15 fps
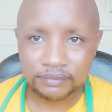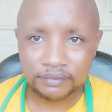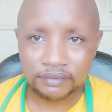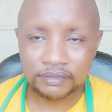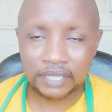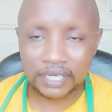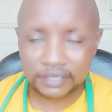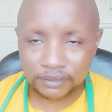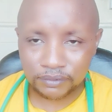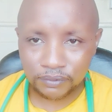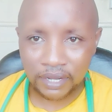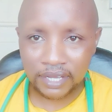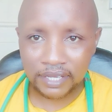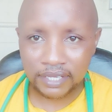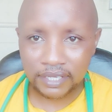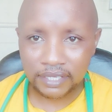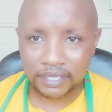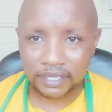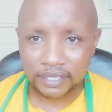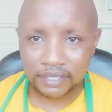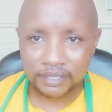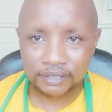That's why
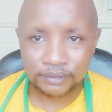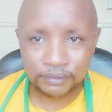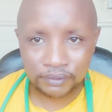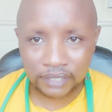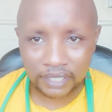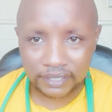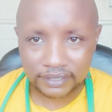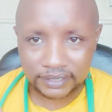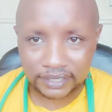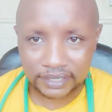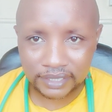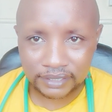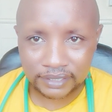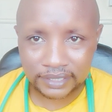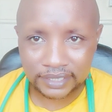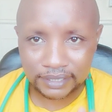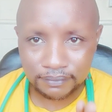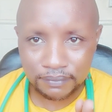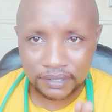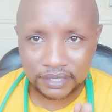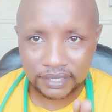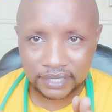you can still see
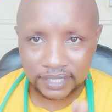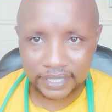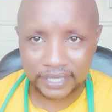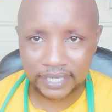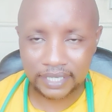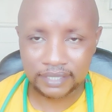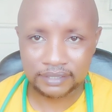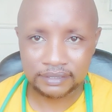me here,